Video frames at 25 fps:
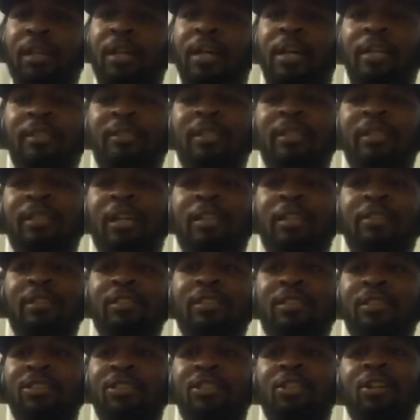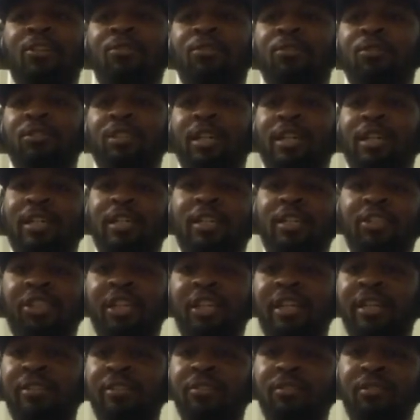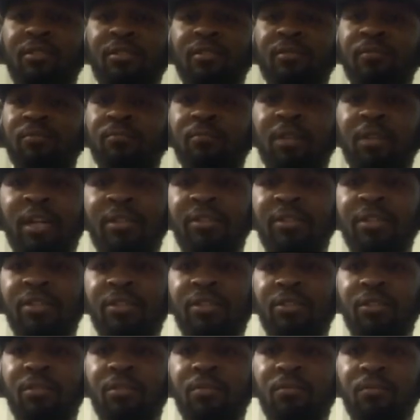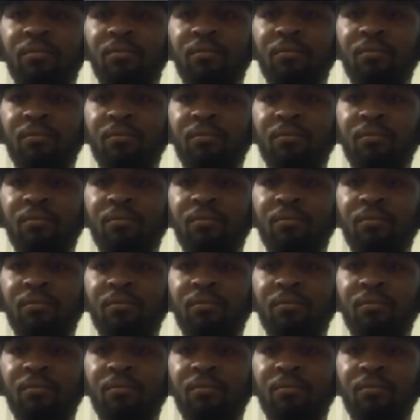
I think these gun laws got to get changed. I think so.